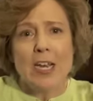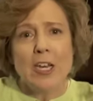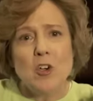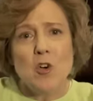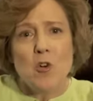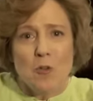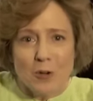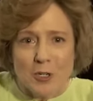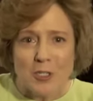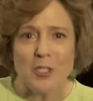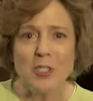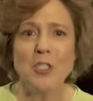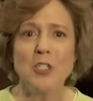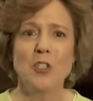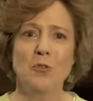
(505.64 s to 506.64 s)
and it
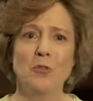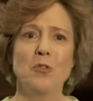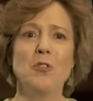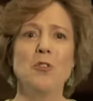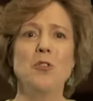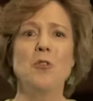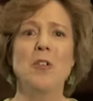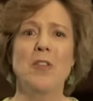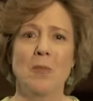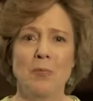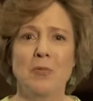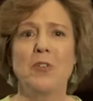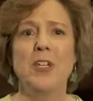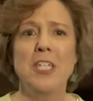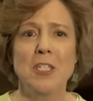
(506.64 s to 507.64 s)
courses through the
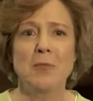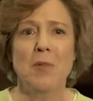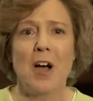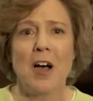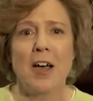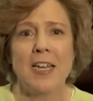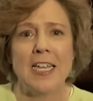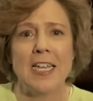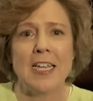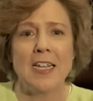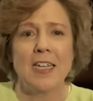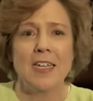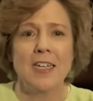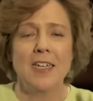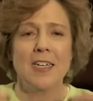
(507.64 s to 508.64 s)
priest's body,
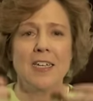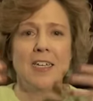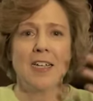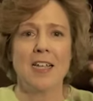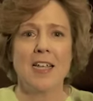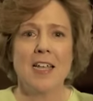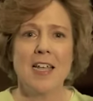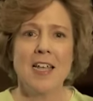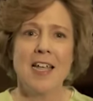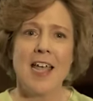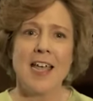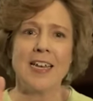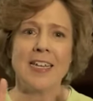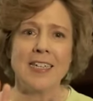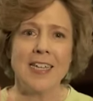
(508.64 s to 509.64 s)

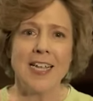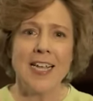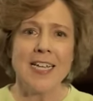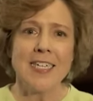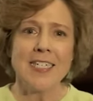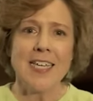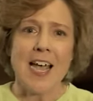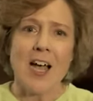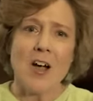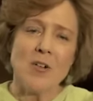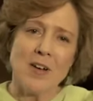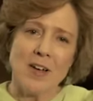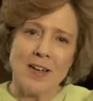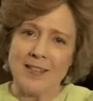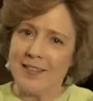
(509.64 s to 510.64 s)
and it lands
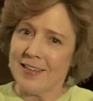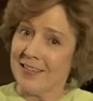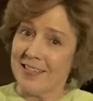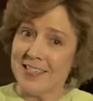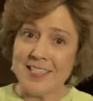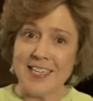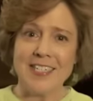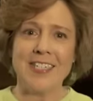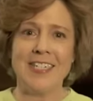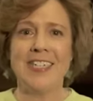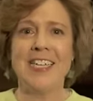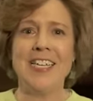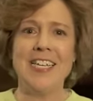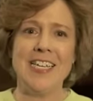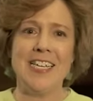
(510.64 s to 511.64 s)
out on the
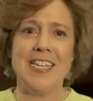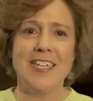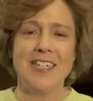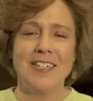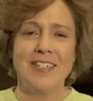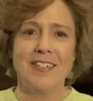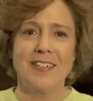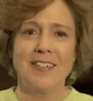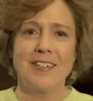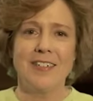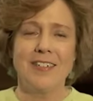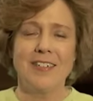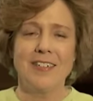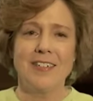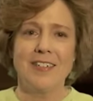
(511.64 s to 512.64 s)
designee,
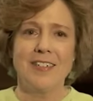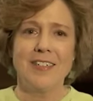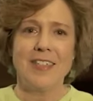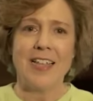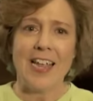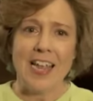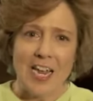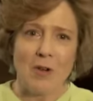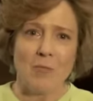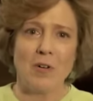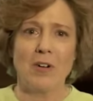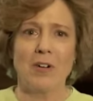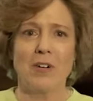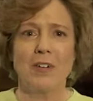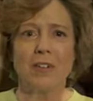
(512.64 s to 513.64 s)
the hammer